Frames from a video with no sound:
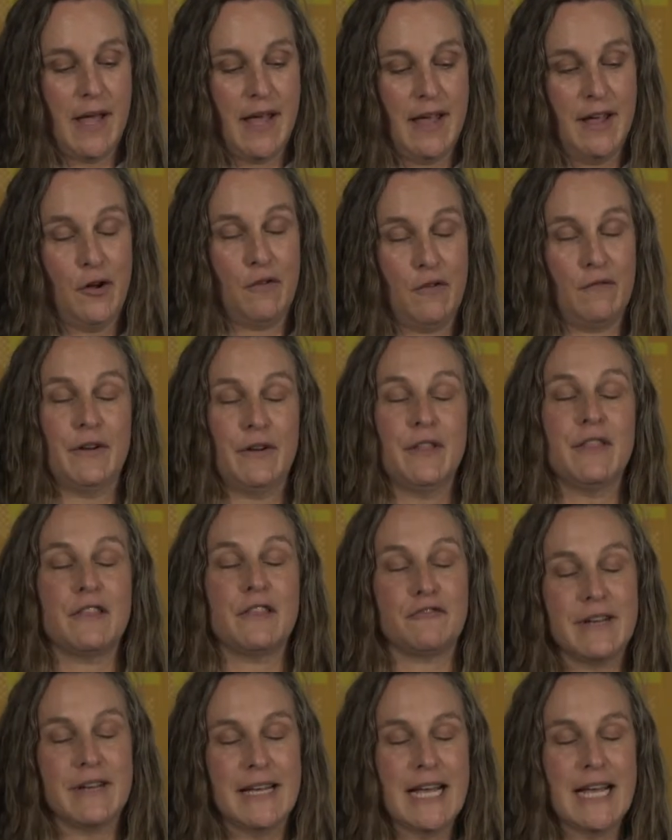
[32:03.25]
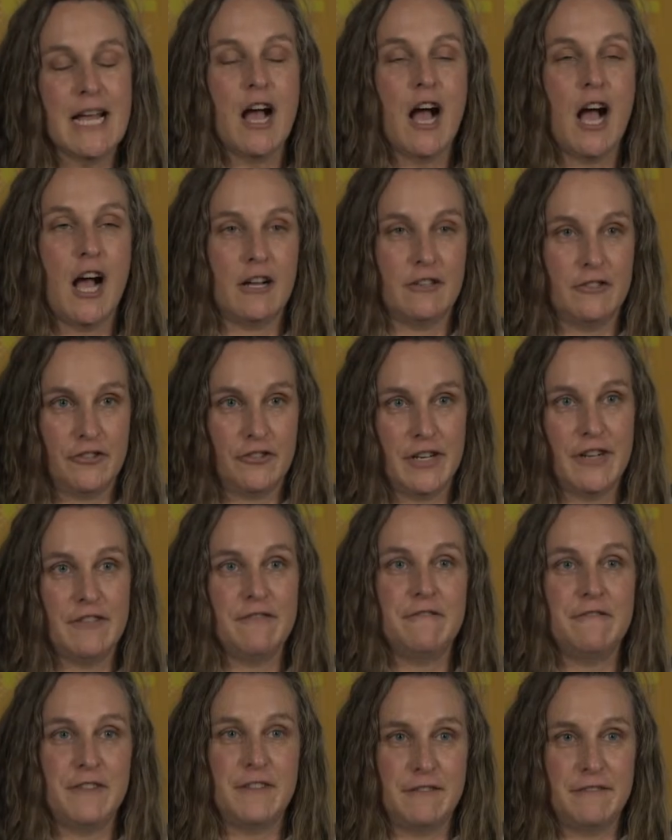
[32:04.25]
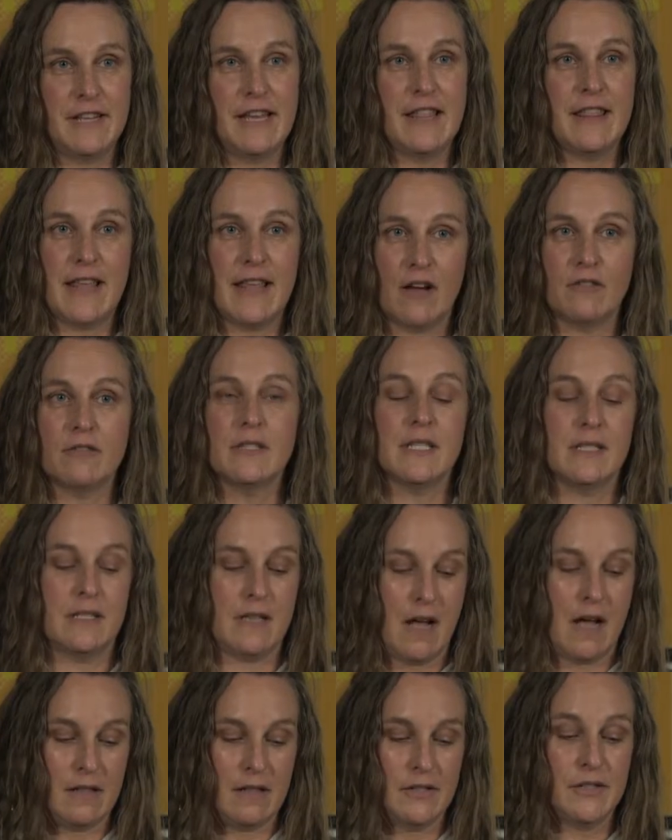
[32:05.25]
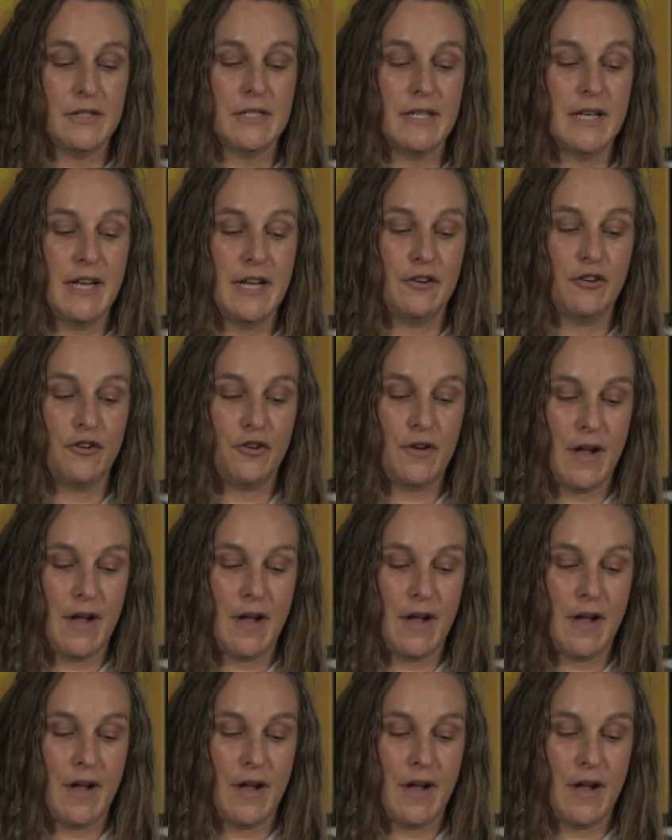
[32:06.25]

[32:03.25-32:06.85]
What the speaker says: paying over $350,000 in